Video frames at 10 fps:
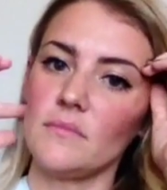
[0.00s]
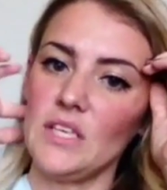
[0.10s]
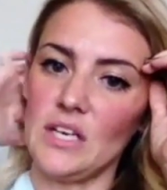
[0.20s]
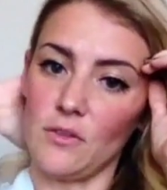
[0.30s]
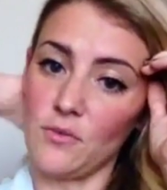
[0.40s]

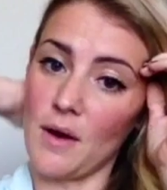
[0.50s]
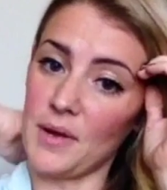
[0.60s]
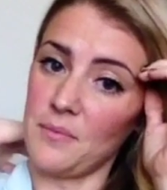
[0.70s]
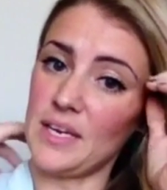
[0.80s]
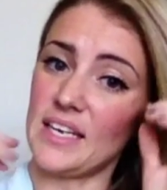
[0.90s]
you know, throughout
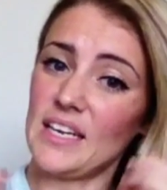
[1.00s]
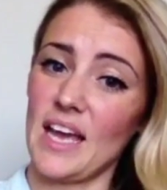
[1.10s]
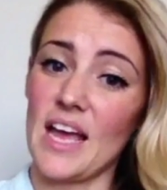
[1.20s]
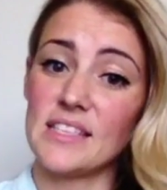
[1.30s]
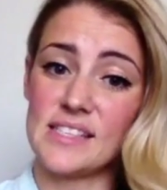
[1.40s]
my week. And it
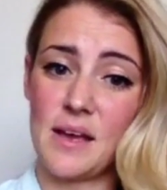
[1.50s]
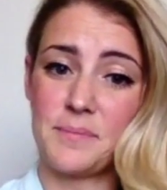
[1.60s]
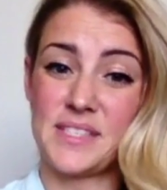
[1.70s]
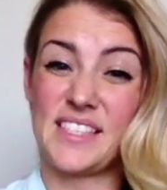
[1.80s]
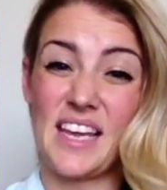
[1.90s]
ends
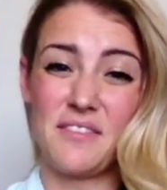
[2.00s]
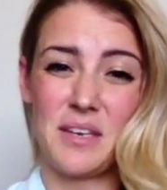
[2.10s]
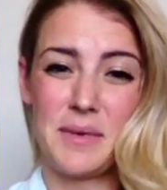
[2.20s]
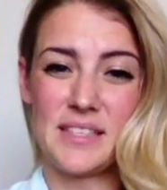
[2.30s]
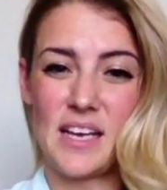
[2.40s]
up
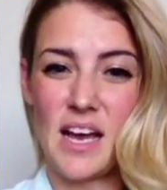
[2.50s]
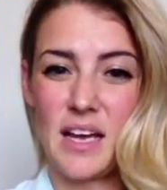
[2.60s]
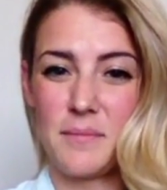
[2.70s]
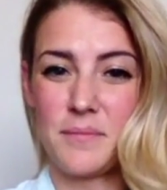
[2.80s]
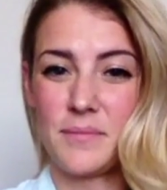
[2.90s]
saving me
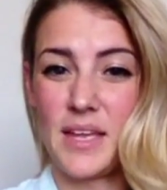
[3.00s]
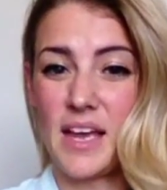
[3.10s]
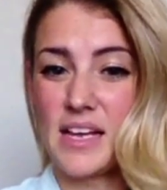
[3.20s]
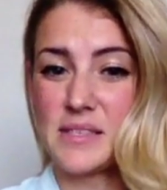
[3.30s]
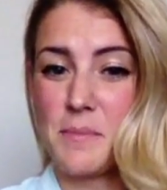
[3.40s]
time, like
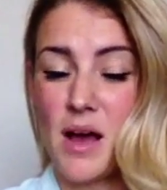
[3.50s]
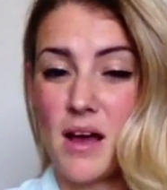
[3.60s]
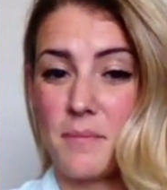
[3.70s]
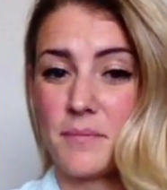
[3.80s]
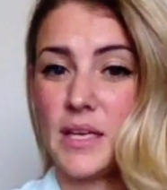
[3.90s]
as a
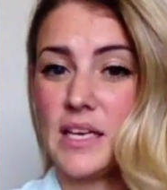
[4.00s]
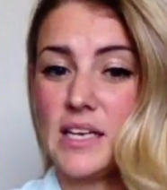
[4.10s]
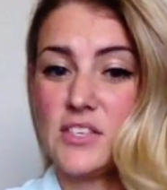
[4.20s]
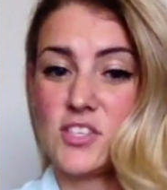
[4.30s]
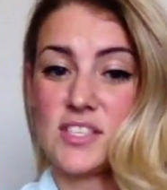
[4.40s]
mom,
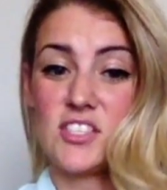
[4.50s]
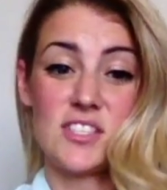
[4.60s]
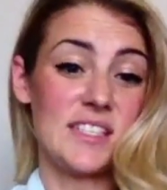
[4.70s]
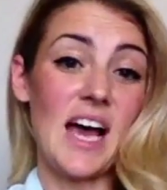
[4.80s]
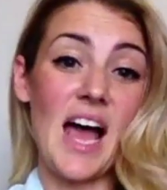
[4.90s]
to
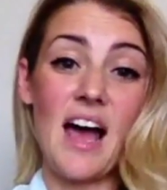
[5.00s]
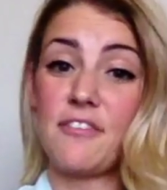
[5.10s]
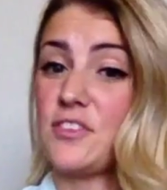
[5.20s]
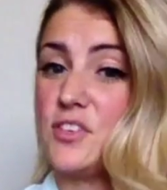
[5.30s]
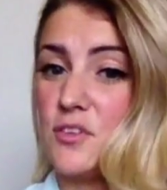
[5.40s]
just not
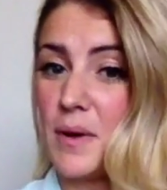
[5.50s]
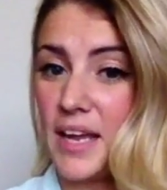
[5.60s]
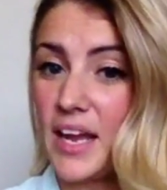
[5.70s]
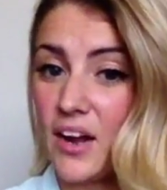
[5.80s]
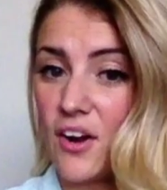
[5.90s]
have to do my
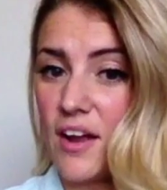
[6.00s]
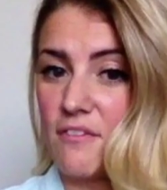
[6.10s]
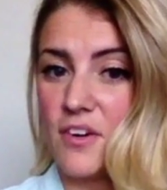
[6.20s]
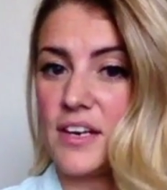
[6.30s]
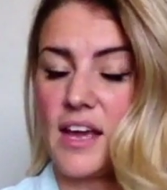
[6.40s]
hair
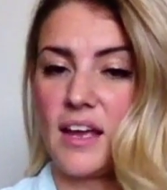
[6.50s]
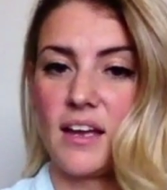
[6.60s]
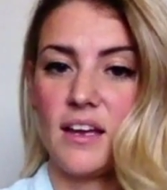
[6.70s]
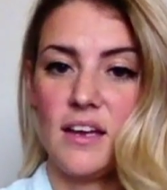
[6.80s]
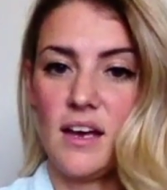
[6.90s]
every
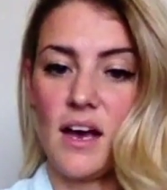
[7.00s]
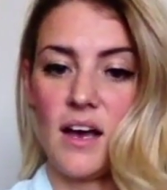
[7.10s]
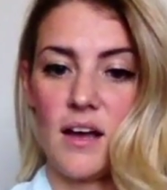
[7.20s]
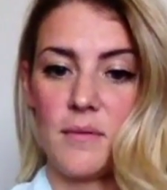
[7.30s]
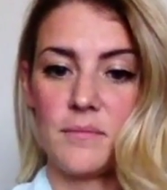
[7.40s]
day.
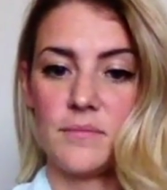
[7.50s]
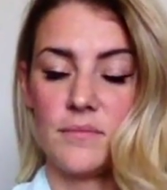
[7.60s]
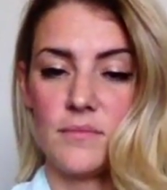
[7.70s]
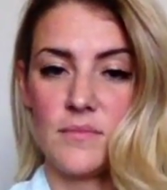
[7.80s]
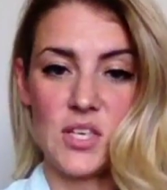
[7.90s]

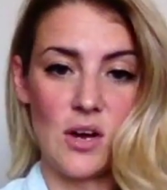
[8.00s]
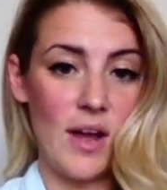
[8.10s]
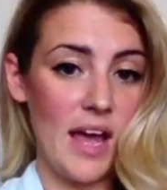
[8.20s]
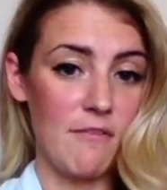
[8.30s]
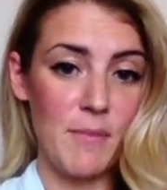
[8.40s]
You know, I
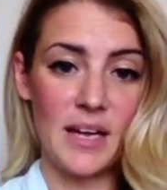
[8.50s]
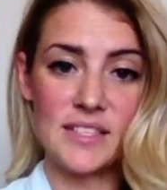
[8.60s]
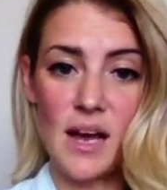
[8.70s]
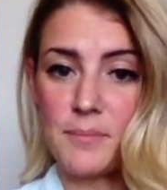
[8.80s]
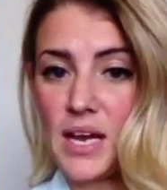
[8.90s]
have my
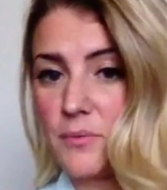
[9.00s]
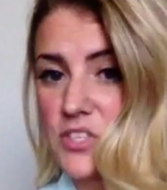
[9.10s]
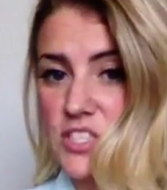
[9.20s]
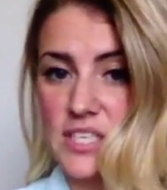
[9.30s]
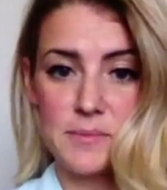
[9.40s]
top knot,
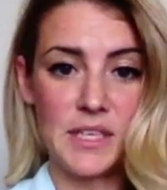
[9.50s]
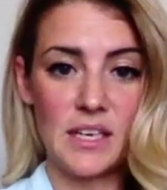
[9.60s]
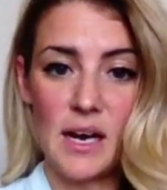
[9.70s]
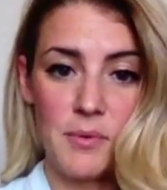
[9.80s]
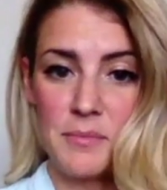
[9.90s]
which takes me a
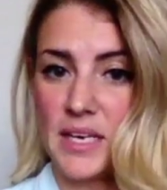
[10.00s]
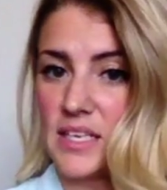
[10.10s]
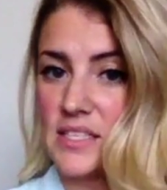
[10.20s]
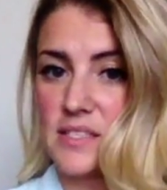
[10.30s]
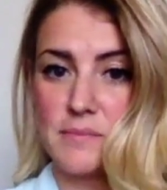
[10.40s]
couple
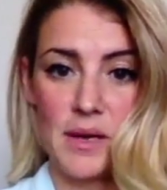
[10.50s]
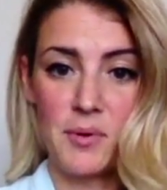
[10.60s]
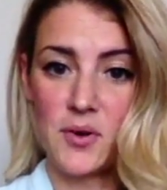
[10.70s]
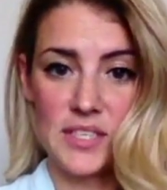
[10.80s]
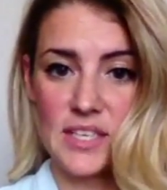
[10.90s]
minutes, and my
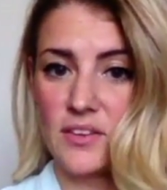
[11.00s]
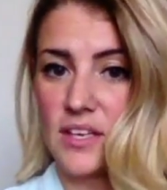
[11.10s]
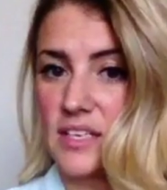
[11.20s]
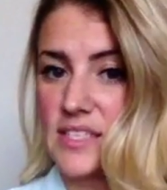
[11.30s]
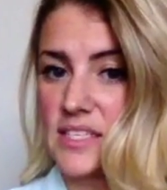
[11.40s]
ponytail
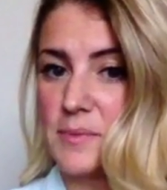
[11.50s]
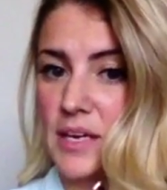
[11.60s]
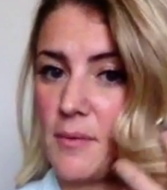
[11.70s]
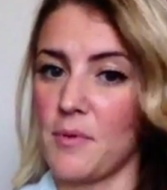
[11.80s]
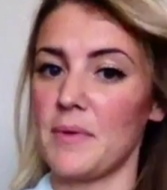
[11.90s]
that takes me a
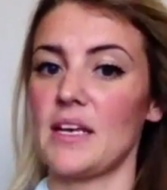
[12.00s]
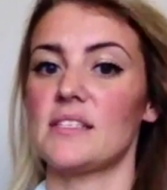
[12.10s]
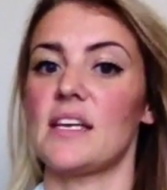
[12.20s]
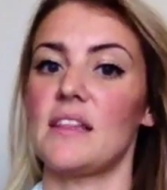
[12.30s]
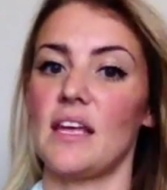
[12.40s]
couple
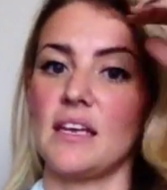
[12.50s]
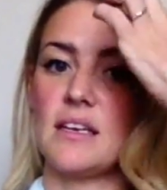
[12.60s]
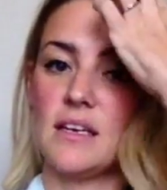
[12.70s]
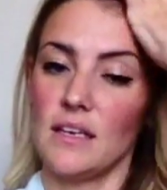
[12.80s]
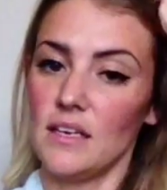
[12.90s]
minutes, and
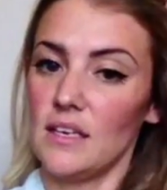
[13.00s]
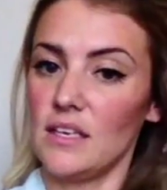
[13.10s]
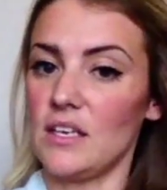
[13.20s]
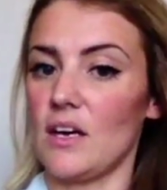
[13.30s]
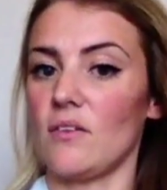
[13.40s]
then,
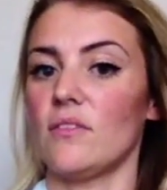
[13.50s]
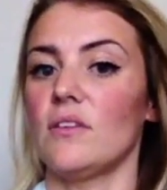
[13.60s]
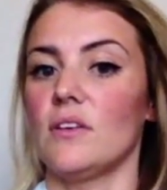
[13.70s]
you know,